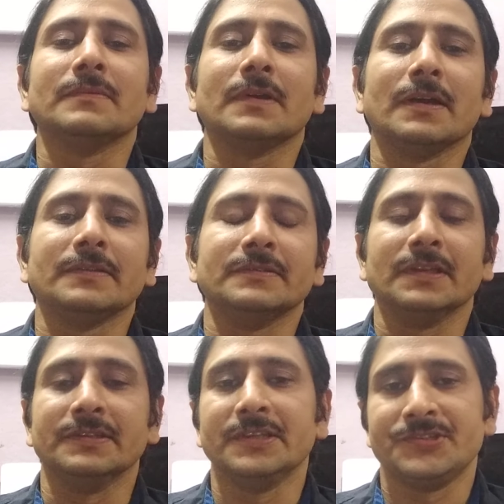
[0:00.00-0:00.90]
and
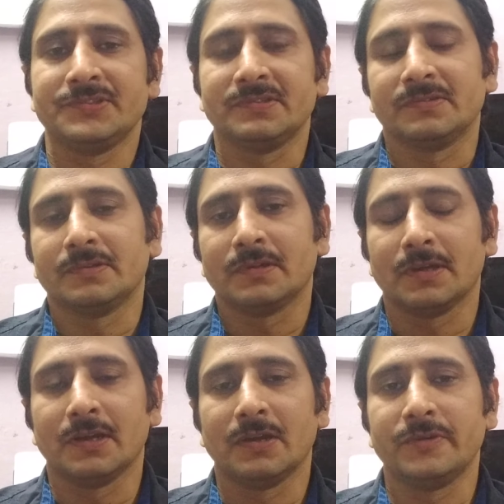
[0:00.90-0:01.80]
in this
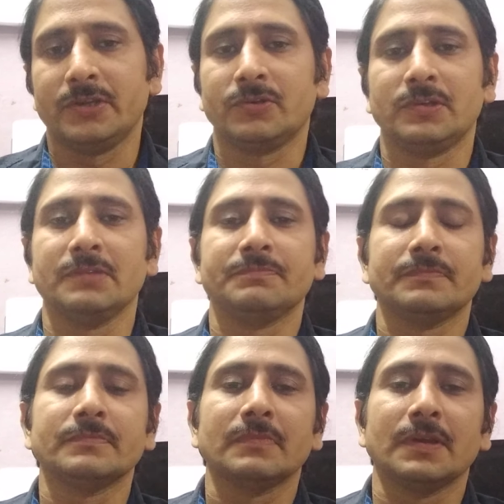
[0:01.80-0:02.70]
video clip,
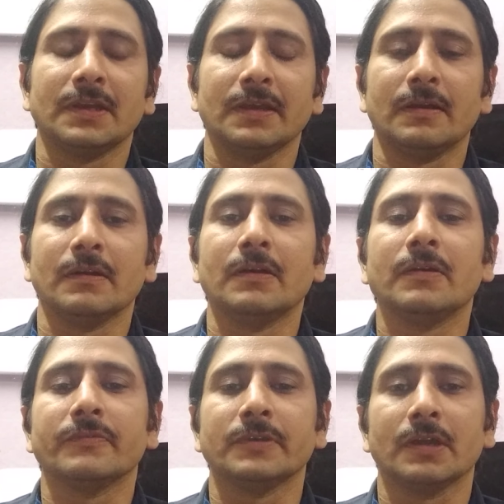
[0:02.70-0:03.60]

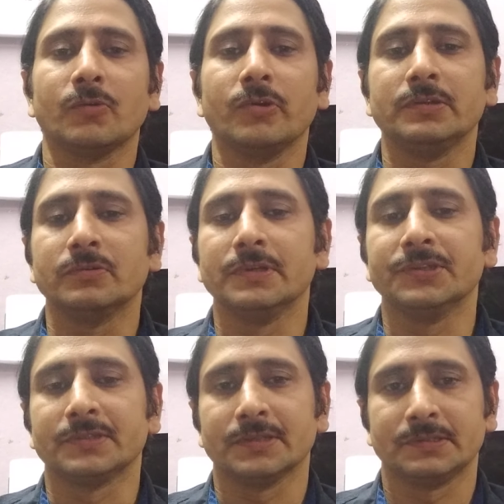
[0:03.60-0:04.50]
we are going to
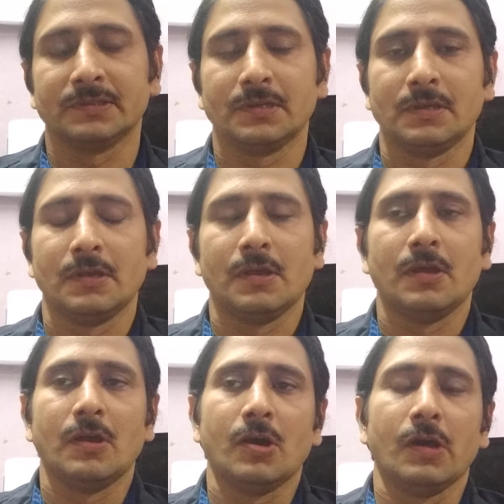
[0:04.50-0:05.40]
discuss
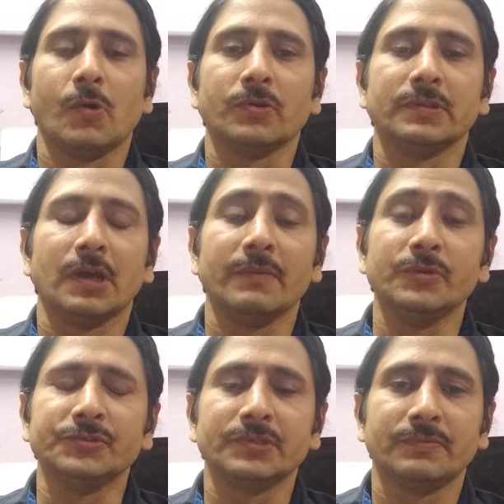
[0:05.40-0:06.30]
about the
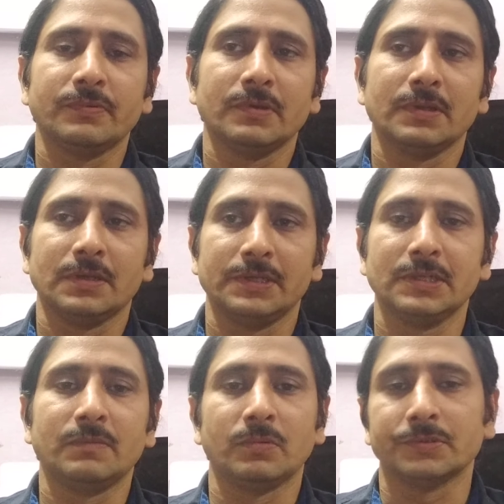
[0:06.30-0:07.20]
abuse of
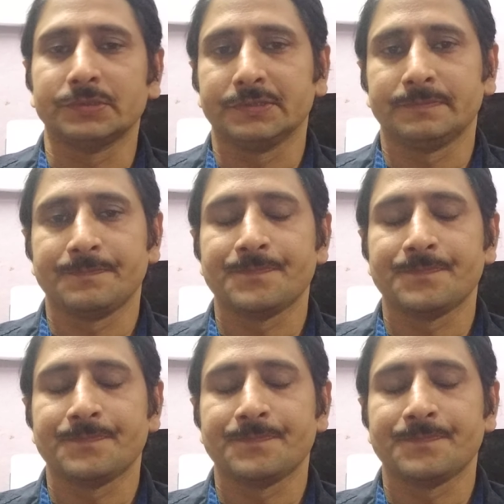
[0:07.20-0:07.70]
legal process.